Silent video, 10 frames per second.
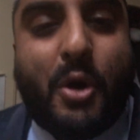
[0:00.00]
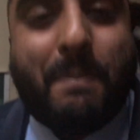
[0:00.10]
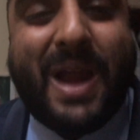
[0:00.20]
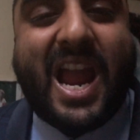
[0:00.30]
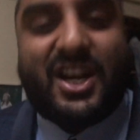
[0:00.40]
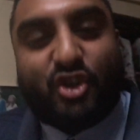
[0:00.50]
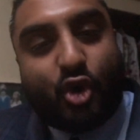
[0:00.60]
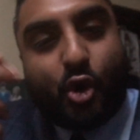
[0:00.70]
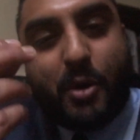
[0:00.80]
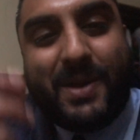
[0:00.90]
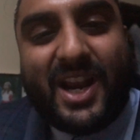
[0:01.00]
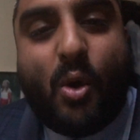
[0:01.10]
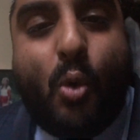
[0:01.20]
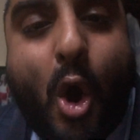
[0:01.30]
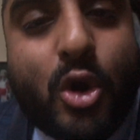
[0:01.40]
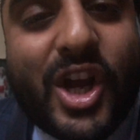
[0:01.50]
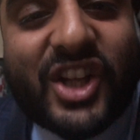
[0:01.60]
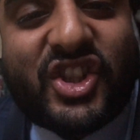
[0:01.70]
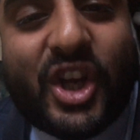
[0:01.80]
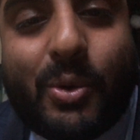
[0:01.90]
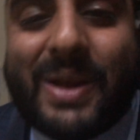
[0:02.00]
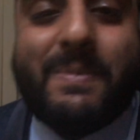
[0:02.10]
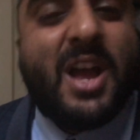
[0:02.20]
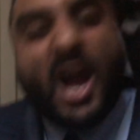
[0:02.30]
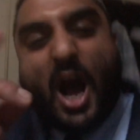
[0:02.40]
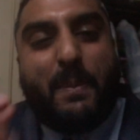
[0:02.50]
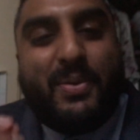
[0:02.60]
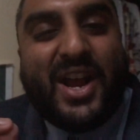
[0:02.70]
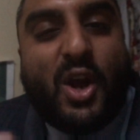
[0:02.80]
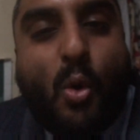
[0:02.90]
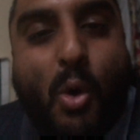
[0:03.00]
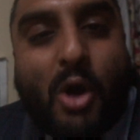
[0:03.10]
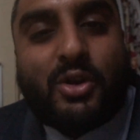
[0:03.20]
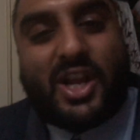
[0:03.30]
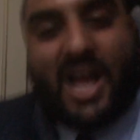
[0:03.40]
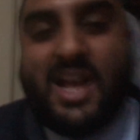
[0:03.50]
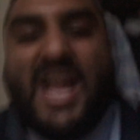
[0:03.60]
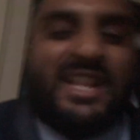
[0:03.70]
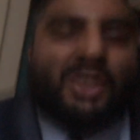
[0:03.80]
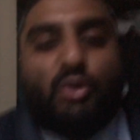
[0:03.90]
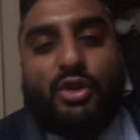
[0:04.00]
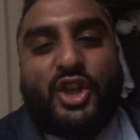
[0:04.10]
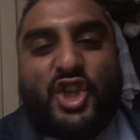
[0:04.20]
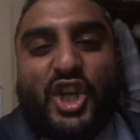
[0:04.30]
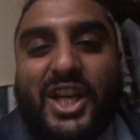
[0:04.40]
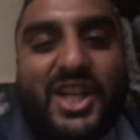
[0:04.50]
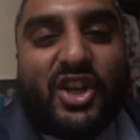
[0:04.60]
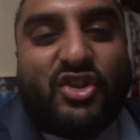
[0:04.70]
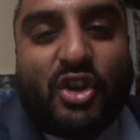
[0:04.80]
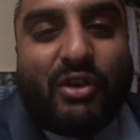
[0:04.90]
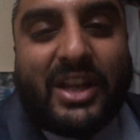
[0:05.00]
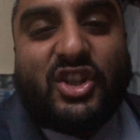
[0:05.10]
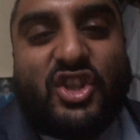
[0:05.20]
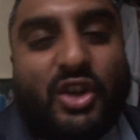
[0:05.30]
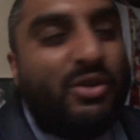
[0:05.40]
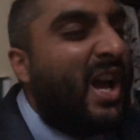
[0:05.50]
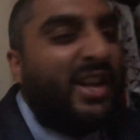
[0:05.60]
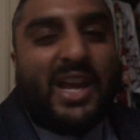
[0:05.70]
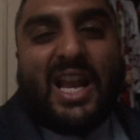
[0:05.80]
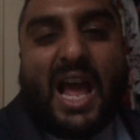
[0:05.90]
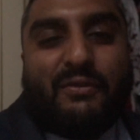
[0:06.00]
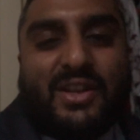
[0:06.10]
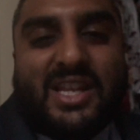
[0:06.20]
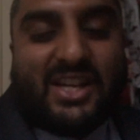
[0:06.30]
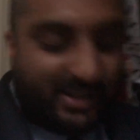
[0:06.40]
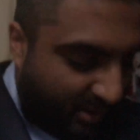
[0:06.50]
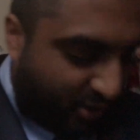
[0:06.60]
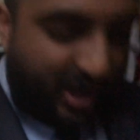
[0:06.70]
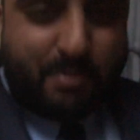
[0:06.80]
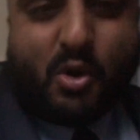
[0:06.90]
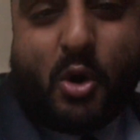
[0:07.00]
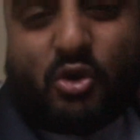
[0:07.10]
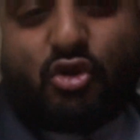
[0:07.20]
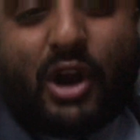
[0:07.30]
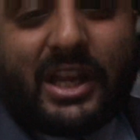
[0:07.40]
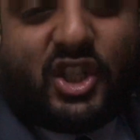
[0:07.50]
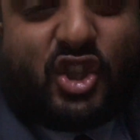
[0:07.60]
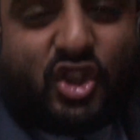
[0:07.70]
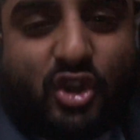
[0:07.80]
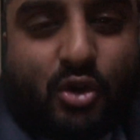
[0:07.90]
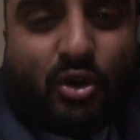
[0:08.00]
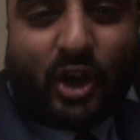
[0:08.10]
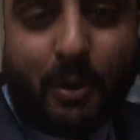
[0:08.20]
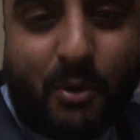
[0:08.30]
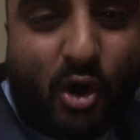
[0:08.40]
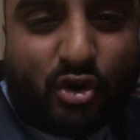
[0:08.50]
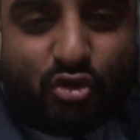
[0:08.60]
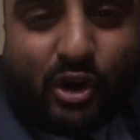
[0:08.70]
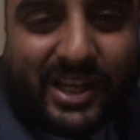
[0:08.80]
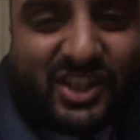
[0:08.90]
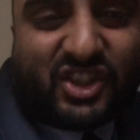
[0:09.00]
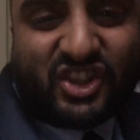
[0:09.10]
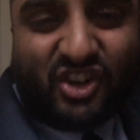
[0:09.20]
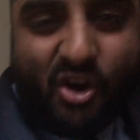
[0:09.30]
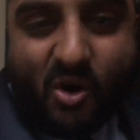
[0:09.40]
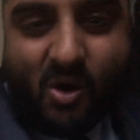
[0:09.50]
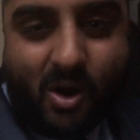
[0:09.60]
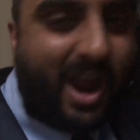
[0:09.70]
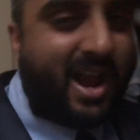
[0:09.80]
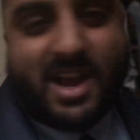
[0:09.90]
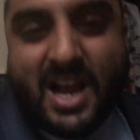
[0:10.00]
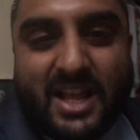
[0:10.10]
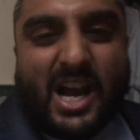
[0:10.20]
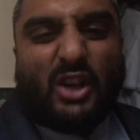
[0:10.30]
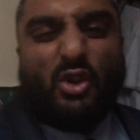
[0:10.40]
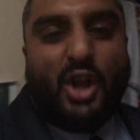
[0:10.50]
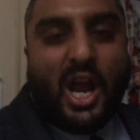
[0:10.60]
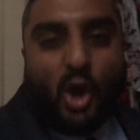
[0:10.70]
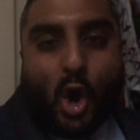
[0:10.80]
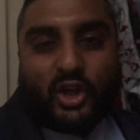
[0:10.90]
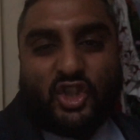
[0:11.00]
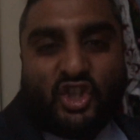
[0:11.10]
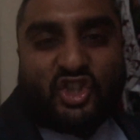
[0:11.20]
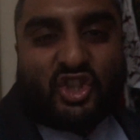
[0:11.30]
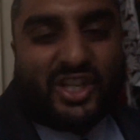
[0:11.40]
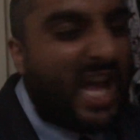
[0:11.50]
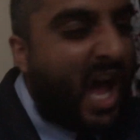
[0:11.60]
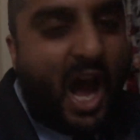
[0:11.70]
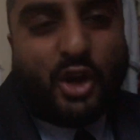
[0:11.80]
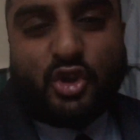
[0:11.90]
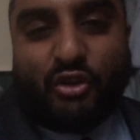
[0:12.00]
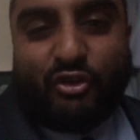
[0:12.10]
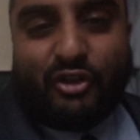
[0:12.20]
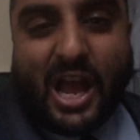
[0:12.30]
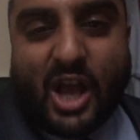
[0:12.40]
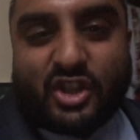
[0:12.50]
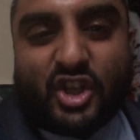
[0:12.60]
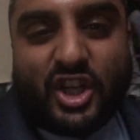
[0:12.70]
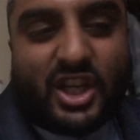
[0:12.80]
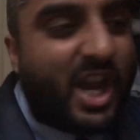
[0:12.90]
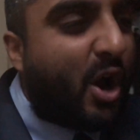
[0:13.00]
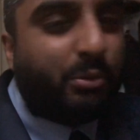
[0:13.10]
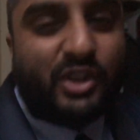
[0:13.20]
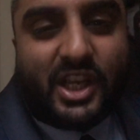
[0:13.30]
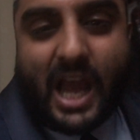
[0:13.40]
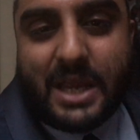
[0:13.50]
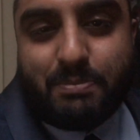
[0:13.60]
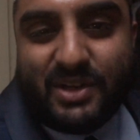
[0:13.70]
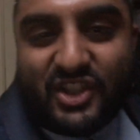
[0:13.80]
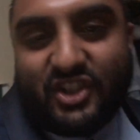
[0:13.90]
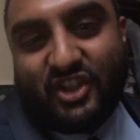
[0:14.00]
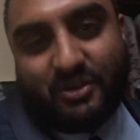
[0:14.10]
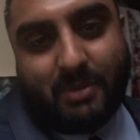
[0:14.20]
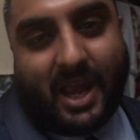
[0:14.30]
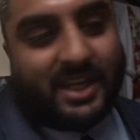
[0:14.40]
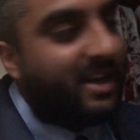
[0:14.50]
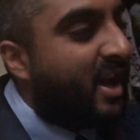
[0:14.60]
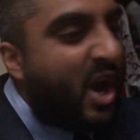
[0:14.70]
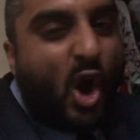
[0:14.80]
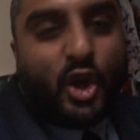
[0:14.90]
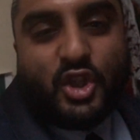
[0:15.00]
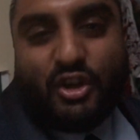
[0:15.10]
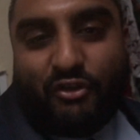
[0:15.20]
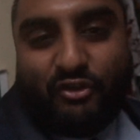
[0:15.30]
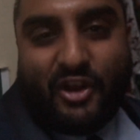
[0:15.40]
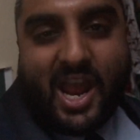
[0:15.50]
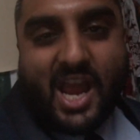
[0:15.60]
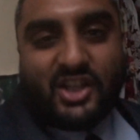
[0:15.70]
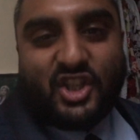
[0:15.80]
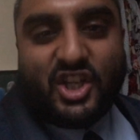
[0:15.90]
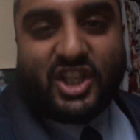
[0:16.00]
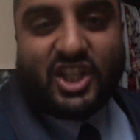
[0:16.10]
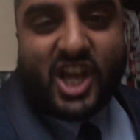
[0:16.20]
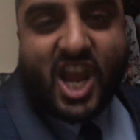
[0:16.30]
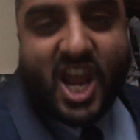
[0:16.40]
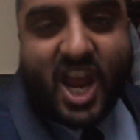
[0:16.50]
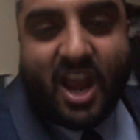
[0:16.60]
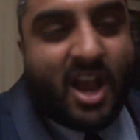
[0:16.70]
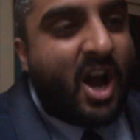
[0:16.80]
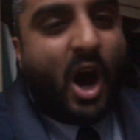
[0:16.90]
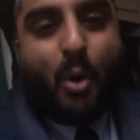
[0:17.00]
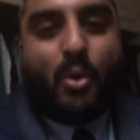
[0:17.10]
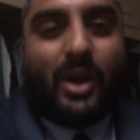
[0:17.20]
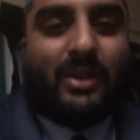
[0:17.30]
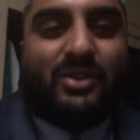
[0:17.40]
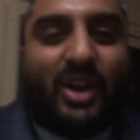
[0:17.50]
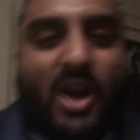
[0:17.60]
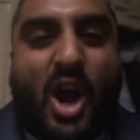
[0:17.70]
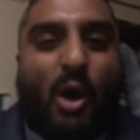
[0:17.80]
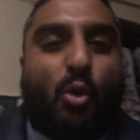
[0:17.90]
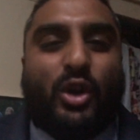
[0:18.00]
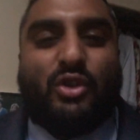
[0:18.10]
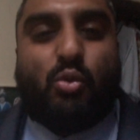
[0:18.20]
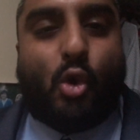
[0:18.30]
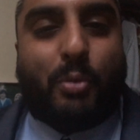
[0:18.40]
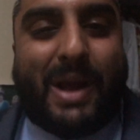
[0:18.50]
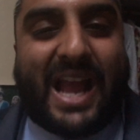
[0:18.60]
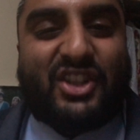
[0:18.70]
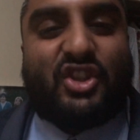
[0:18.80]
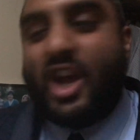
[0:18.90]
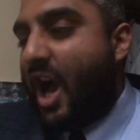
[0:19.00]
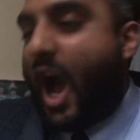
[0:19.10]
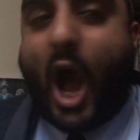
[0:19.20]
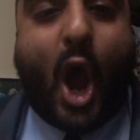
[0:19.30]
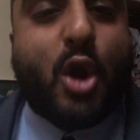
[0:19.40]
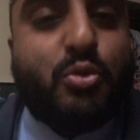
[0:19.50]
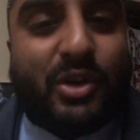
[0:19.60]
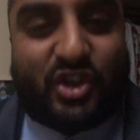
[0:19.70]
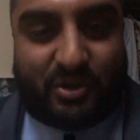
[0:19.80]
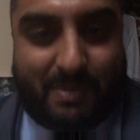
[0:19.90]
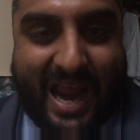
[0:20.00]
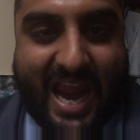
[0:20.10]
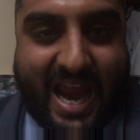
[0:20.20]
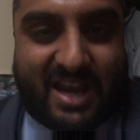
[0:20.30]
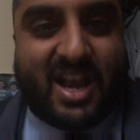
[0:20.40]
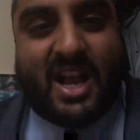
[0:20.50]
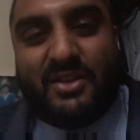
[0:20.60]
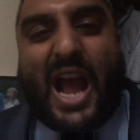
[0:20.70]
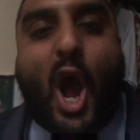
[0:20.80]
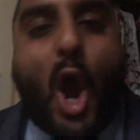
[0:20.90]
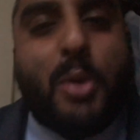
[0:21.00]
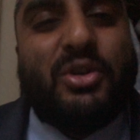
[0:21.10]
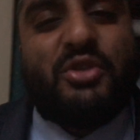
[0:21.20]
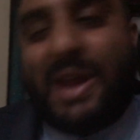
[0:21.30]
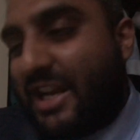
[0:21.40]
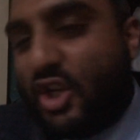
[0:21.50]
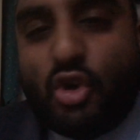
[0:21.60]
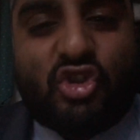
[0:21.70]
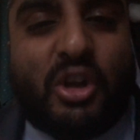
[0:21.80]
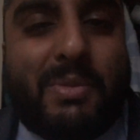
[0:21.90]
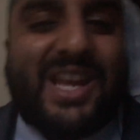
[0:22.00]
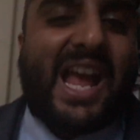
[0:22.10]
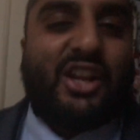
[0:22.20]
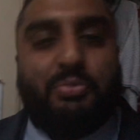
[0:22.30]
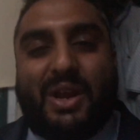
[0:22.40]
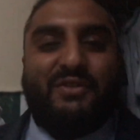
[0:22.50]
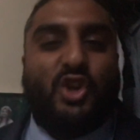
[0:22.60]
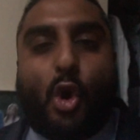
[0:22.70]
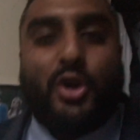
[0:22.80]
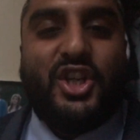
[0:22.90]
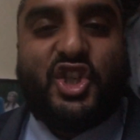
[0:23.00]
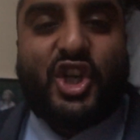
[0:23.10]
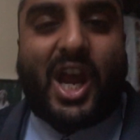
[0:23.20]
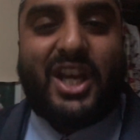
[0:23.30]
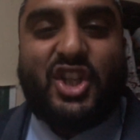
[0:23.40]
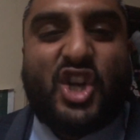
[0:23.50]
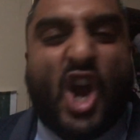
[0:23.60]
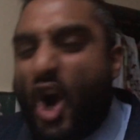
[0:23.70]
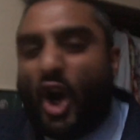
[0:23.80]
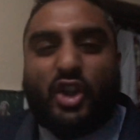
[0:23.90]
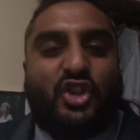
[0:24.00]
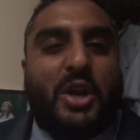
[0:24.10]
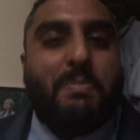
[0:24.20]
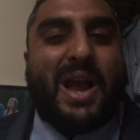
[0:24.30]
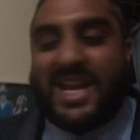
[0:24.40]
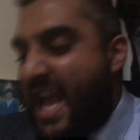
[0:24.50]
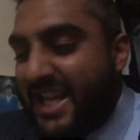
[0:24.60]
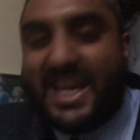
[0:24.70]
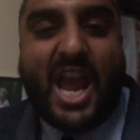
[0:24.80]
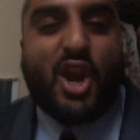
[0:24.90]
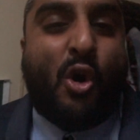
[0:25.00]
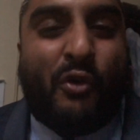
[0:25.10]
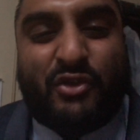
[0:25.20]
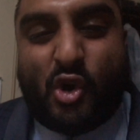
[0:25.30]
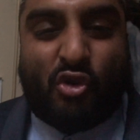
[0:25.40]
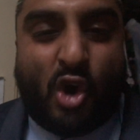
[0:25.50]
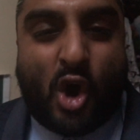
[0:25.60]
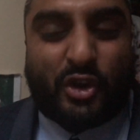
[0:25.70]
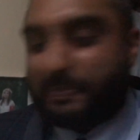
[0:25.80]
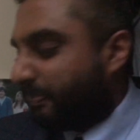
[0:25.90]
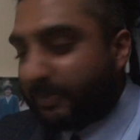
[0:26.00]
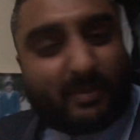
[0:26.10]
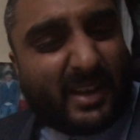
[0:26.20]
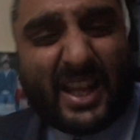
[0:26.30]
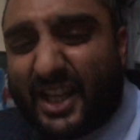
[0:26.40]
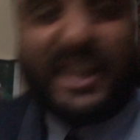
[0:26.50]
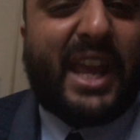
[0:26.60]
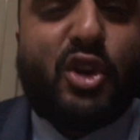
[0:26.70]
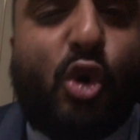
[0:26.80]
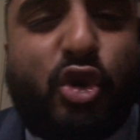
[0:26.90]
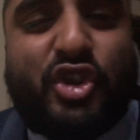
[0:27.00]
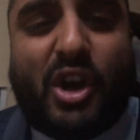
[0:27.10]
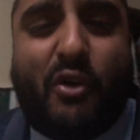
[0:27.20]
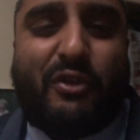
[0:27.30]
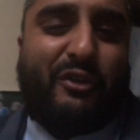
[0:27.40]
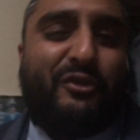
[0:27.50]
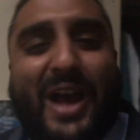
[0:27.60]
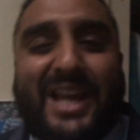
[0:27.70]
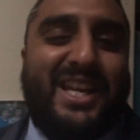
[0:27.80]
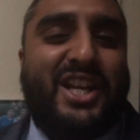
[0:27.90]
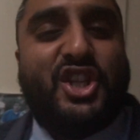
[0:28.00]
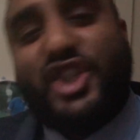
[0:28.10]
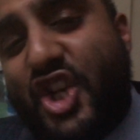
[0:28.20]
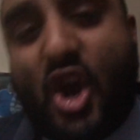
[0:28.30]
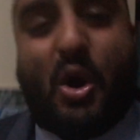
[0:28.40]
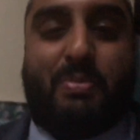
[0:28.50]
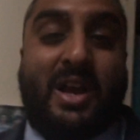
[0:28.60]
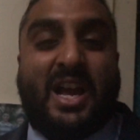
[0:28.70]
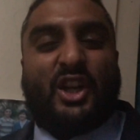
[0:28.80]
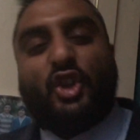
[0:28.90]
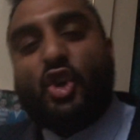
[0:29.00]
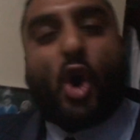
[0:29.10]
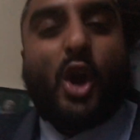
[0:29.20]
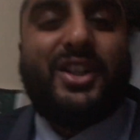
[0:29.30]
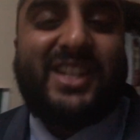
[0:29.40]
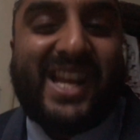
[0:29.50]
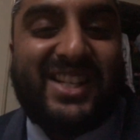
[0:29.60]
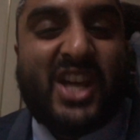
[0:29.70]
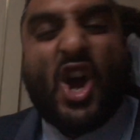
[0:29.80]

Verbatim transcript: a man who's got a bit of wonga to him. A bit of wonga. That's what the cheekers are into. They're loving this. They're looking more great suit. Look at my great tie. That's what I like to see. 100,000 a year. I'm D A Bizness, mate. 100,000 a year. I once, I once walked past a homeless man. That homeless man, he looked at me, asked me, have you got any change? I said, mate, get off your ass get yourself a fucking job. Because I did.